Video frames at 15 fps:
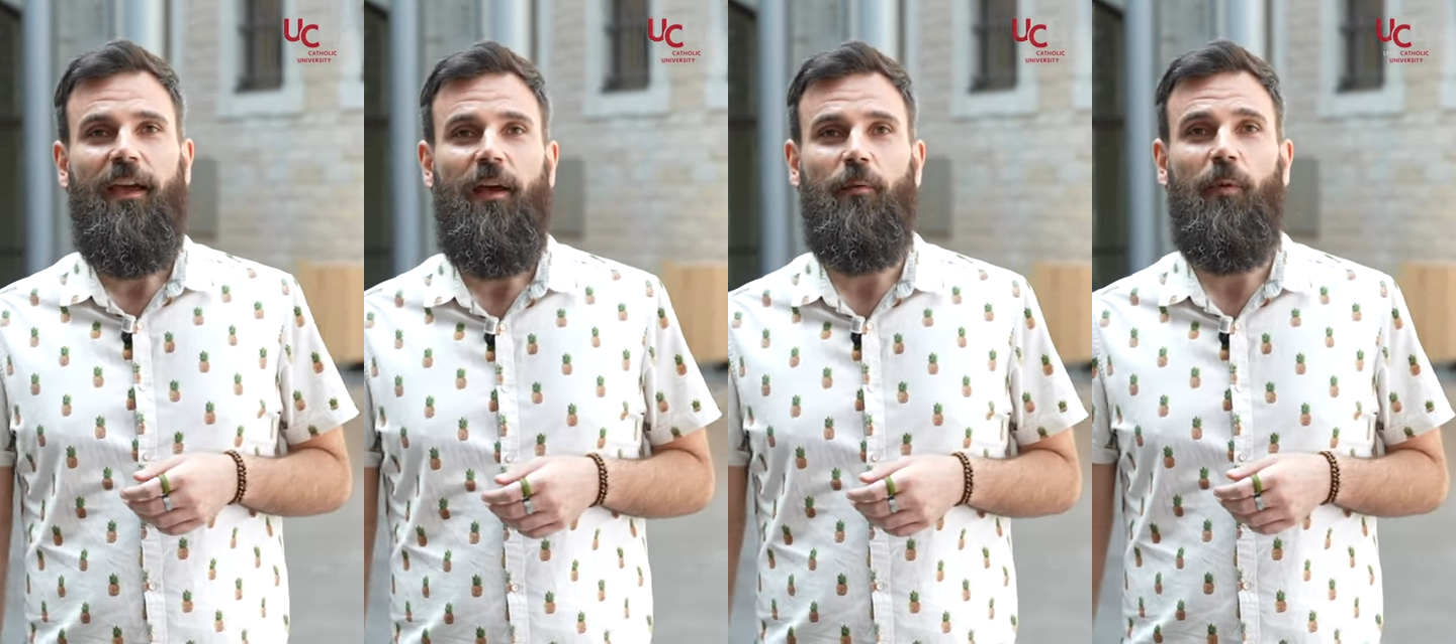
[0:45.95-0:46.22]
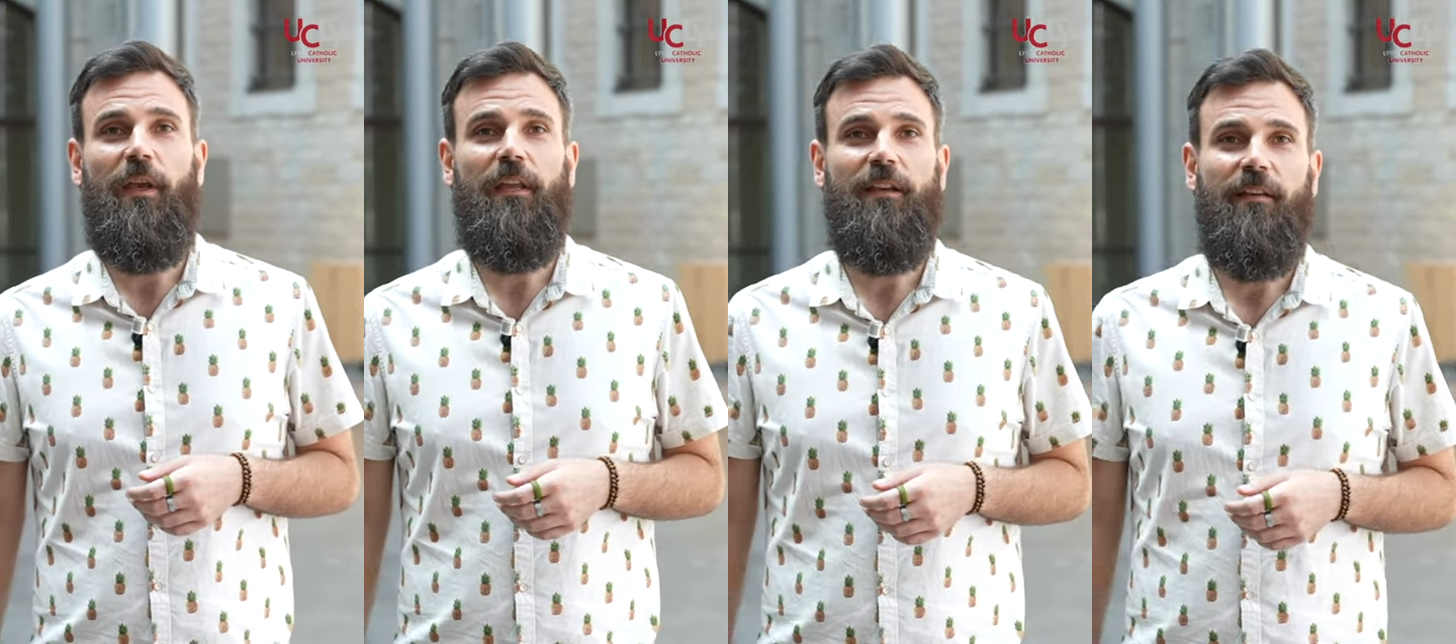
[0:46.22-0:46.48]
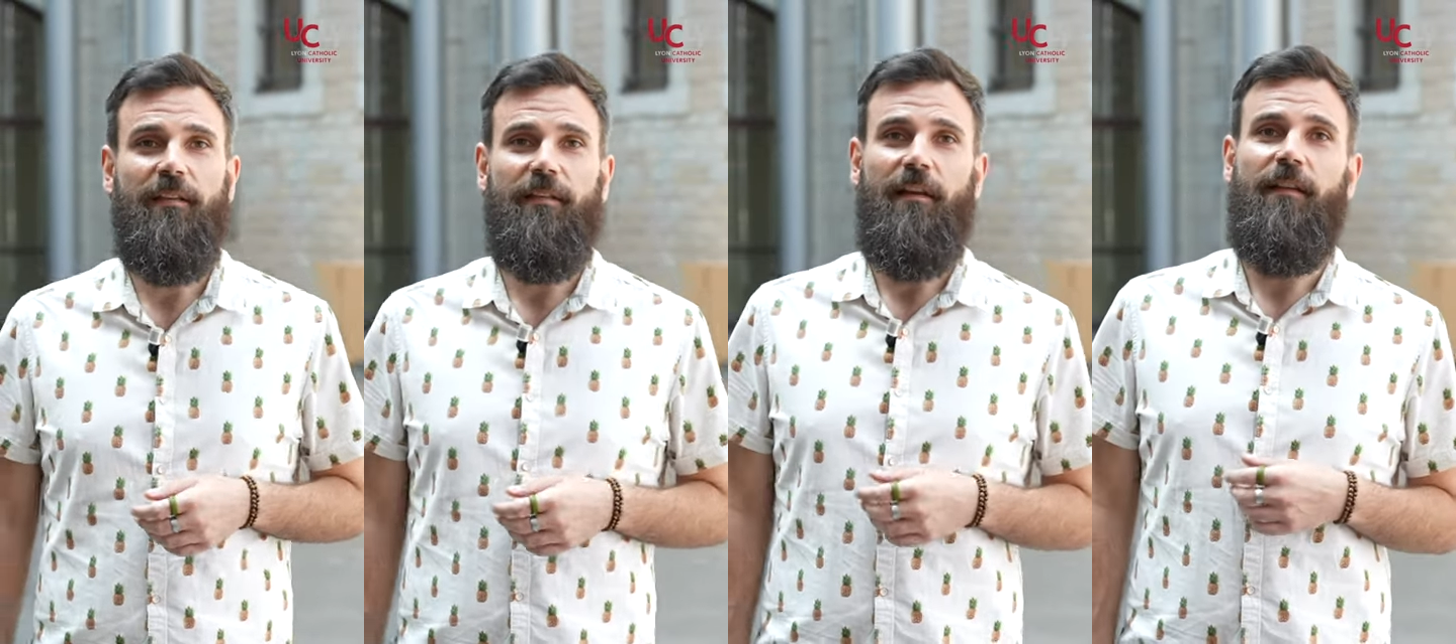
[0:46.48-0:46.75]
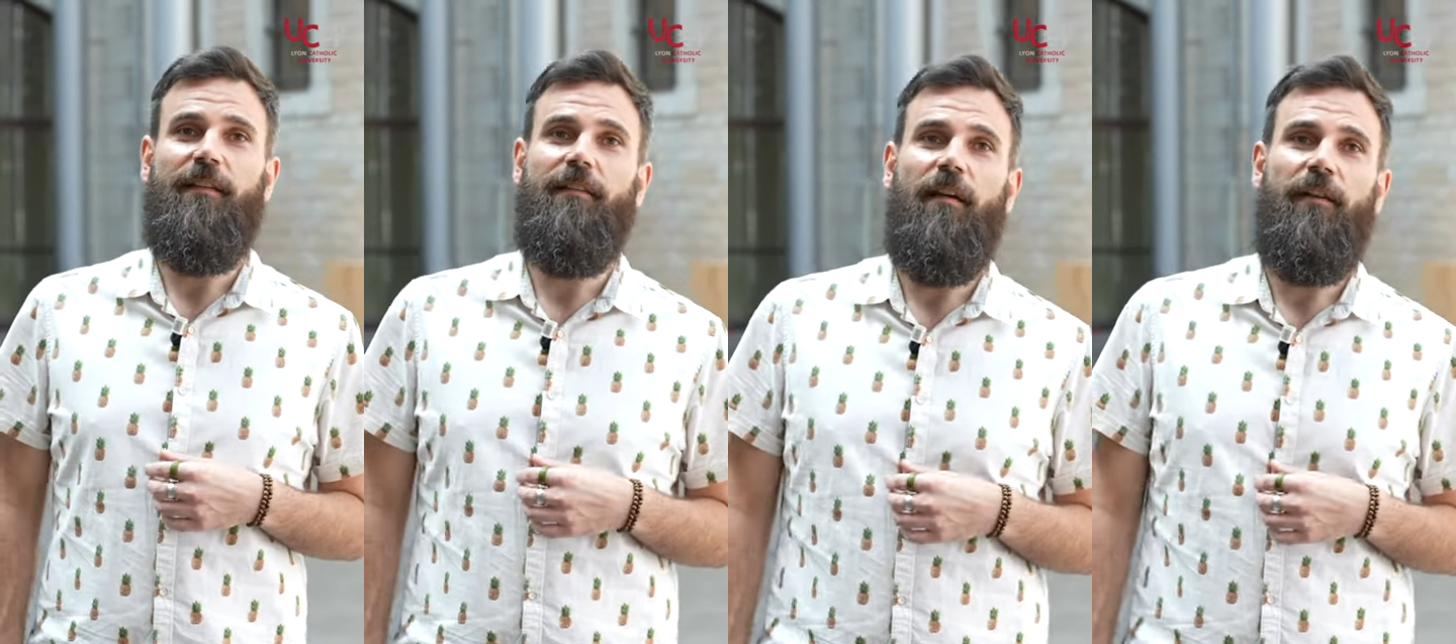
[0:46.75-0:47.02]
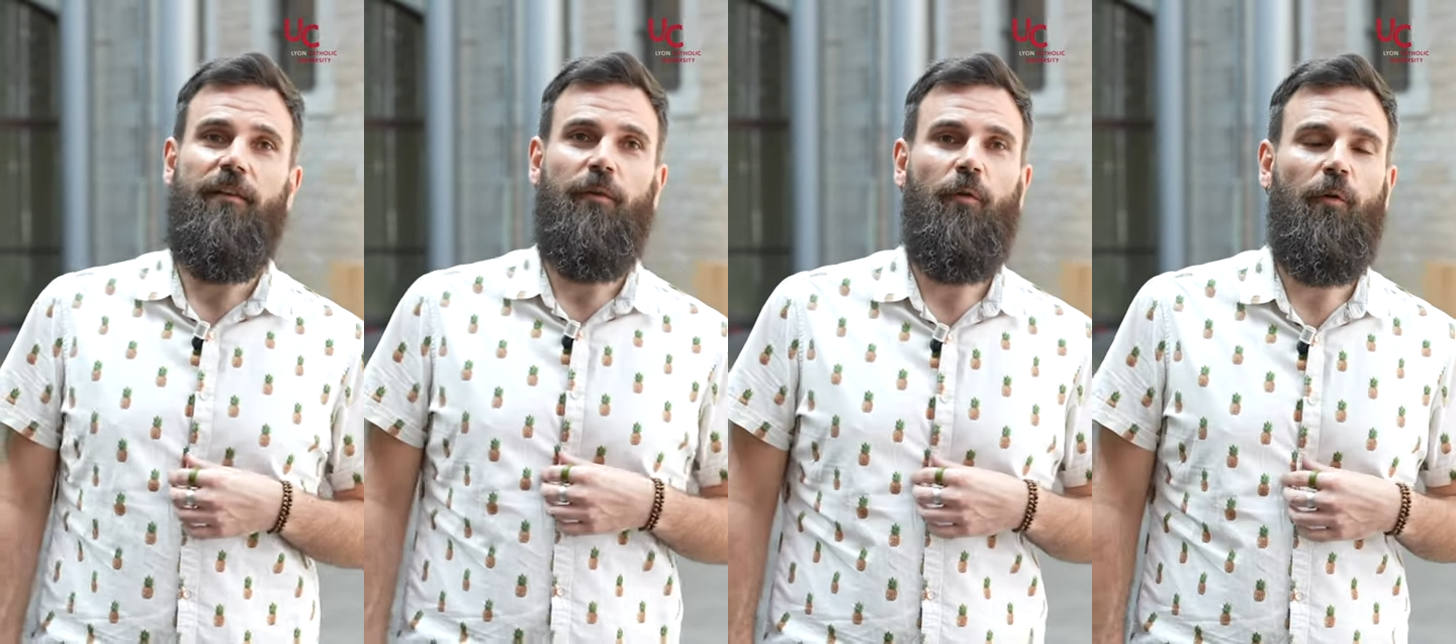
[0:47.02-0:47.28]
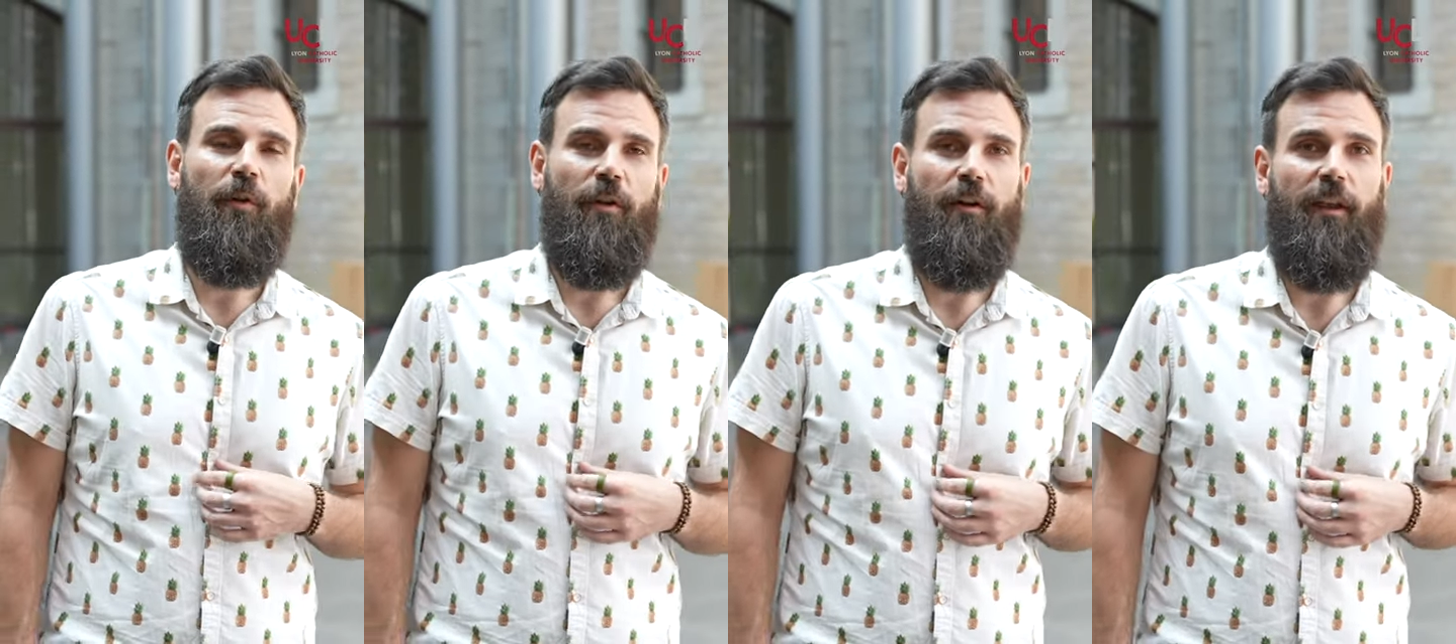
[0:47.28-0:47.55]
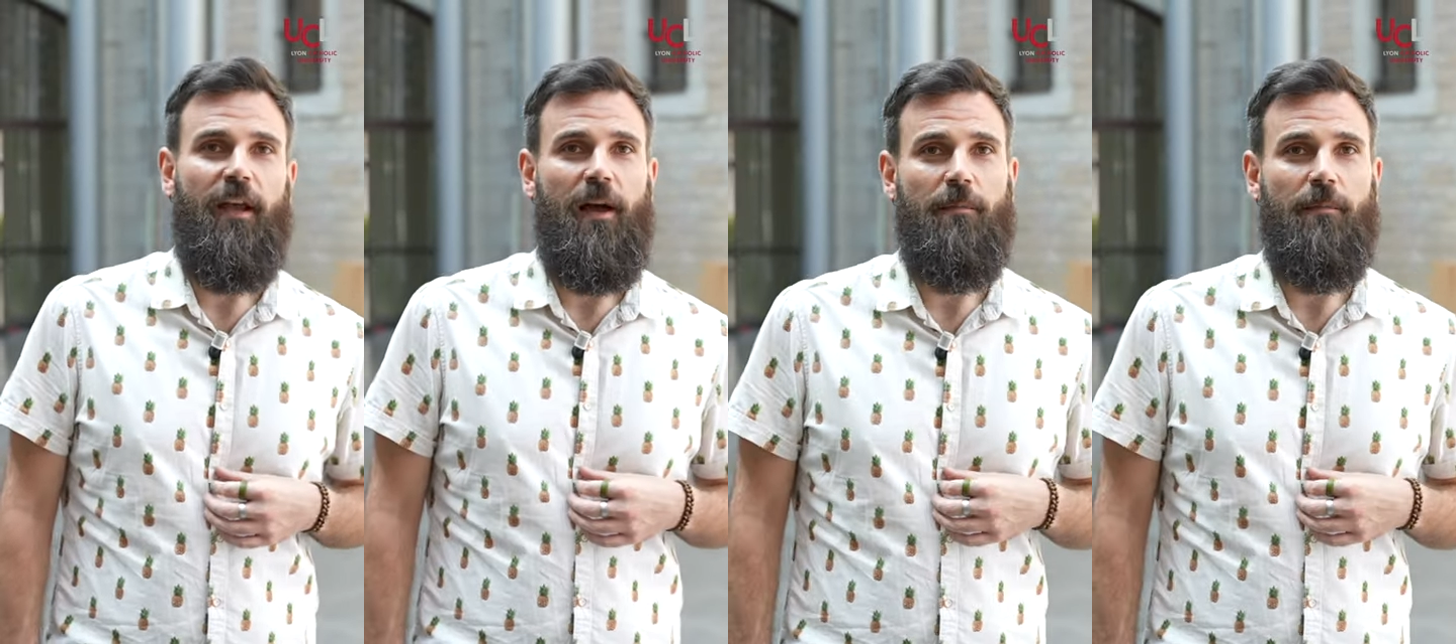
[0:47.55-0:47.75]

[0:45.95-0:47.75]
and we can discuss your learning